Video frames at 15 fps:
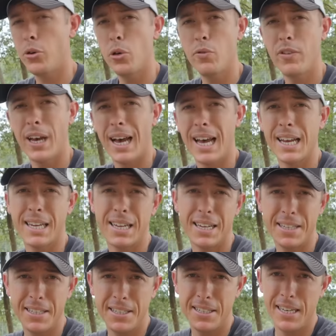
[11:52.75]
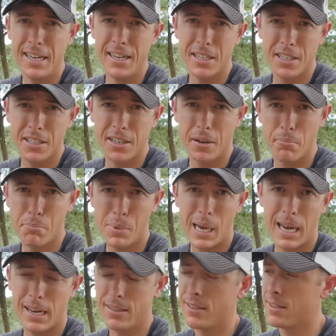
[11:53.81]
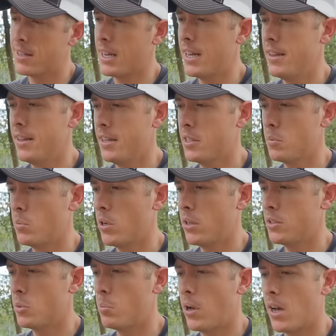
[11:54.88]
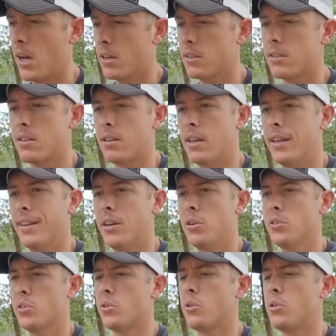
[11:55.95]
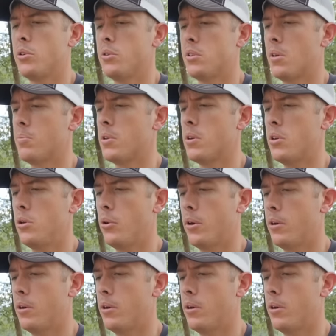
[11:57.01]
you've got six baits in this month's box, and they also include something new.